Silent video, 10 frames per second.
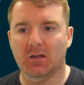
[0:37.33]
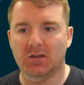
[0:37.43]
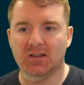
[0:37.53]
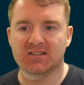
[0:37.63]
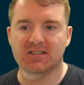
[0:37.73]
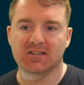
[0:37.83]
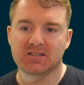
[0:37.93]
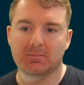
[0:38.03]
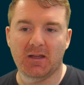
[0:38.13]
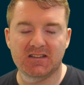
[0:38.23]
You can see there's a
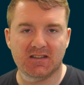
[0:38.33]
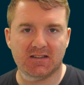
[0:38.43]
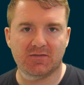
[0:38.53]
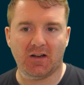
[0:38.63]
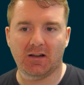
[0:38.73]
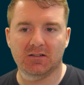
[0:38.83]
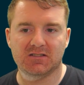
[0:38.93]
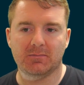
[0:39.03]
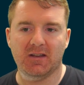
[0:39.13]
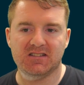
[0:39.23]
basics file, there's
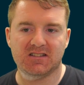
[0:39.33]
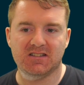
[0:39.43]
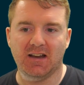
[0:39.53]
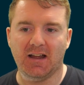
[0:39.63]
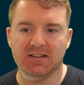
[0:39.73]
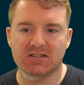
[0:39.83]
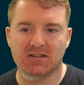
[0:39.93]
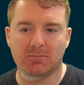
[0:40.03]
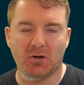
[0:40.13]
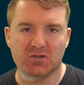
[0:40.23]
a basics enhanced,
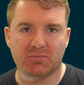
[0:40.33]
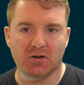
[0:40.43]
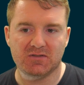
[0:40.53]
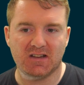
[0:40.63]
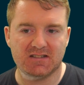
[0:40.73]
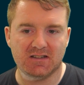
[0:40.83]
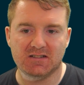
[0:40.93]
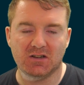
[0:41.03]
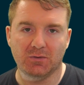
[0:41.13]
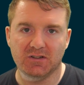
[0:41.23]
post-processor,
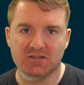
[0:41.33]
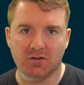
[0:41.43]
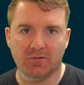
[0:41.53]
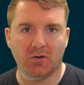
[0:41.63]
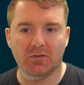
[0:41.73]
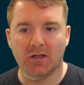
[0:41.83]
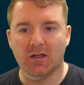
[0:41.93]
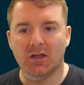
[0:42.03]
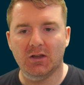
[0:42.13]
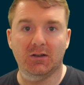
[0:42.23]
so on and so forth.
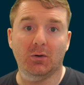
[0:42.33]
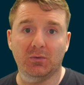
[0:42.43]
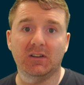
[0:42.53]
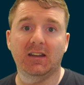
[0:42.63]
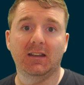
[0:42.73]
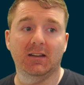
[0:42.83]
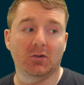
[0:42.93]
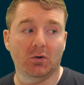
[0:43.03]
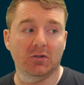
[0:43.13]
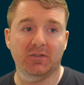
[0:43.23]
You don't need
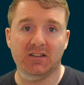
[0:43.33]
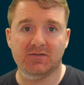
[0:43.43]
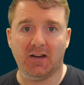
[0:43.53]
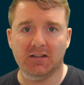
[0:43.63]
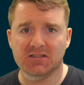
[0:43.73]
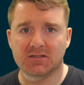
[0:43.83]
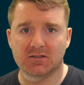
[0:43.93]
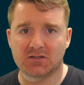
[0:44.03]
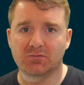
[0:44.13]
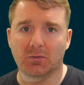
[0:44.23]
all of these files
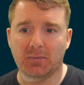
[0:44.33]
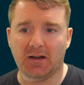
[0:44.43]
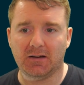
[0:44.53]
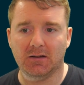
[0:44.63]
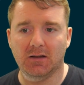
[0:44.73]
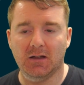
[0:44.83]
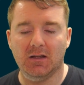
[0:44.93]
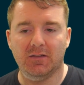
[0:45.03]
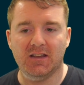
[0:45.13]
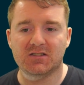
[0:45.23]
to run Packer.
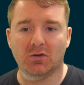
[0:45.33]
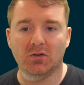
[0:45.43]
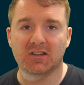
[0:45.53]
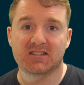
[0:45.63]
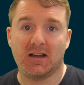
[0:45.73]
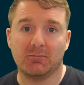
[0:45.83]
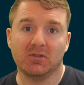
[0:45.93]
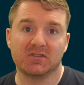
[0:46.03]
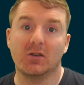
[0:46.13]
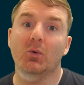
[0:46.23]
These are all
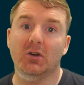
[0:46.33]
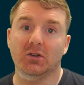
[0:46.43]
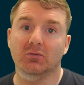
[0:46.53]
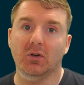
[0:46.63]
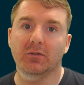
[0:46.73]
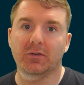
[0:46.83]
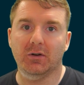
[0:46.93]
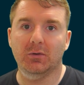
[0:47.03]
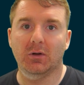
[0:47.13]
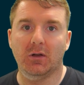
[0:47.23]
examples that we're going to run
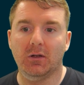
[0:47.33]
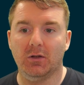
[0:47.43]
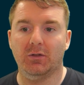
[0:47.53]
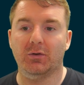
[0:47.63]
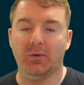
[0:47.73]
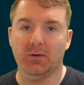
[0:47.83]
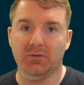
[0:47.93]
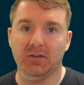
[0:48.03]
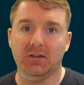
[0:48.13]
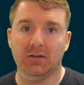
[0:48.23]
through throughout
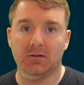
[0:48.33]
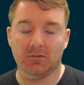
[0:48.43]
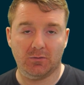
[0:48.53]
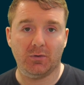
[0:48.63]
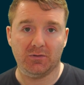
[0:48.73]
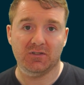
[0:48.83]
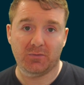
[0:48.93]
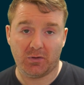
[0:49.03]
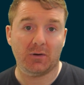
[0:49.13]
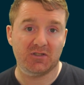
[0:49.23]
the throughout the,
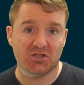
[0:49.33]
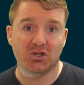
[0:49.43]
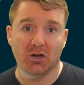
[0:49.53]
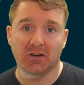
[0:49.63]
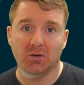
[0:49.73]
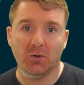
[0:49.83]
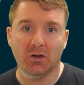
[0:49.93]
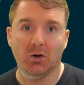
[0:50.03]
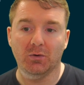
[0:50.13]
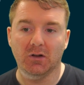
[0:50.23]
throughout this journey that we're
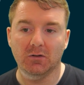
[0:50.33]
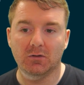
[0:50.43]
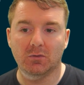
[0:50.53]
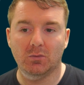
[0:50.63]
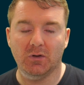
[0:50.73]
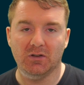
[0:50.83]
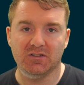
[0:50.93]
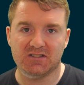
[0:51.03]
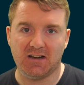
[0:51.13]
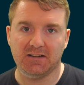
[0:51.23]
going on with
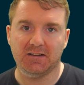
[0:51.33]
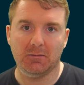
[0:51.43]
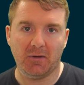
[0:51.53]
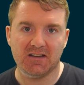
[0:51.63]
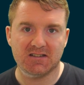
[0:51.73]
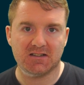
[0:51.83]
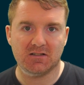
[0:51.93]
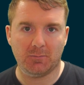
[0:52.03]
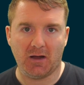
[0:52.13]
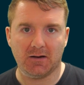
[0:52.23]
understanding the basics
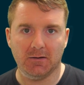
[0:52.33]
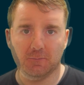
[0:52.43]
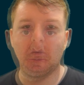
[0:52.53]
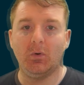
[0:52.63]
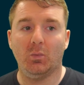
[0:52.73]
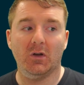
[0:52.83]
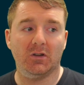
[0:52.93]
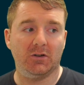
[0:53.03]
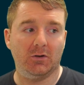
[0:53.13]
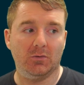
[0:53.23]
of Packer. What we're
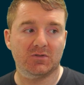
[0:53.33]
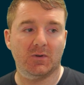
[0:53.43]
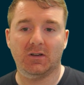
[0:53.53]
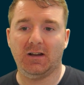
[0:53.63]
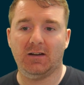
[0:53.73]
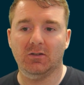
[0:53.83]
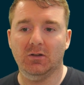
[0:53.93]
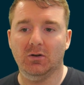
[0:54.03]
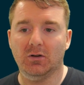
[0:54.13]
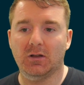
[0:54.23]
going to do is we're going to have a
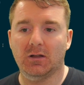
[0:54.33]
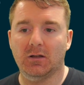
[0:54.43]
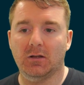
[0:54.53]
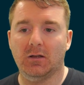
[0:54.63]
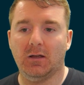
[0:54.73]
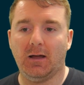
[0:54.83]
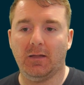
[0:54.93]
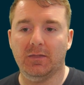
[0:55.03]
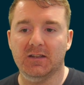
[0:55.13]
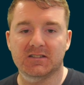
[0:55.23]
look
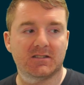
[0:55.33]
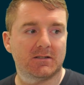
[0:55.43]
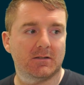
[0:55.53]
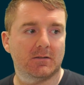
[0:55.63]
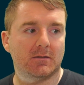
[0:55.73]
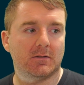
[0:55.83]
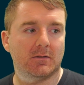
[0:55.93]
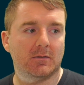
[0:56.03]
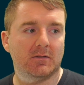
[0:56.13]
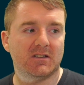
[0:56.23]
at this
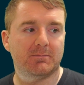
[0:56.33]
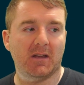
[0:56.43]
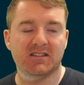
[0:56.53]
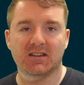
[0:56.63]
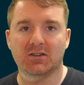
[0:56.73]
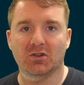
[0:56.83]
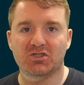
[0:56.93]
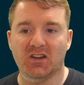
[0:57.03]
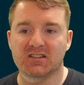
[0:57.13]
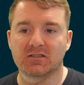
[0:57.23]
this
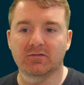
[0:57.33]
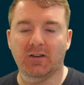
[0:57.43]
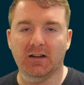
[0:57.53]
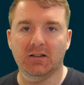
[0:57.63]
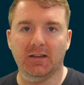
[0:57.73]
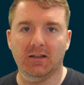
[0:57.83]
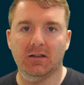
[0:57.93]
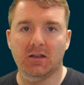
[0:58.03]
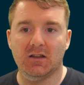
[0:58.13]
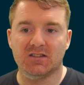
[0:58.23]
basic.json file here.
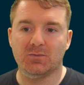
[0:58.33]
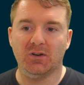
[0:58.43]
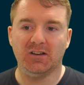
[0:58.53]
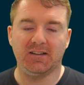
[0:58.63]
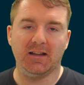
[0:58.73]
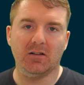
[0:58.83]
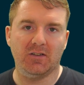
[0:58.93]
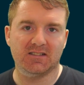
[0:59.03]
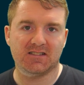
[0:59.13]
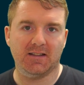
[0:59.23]
So we're going to delve
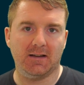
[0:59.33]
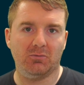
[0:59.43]
into that.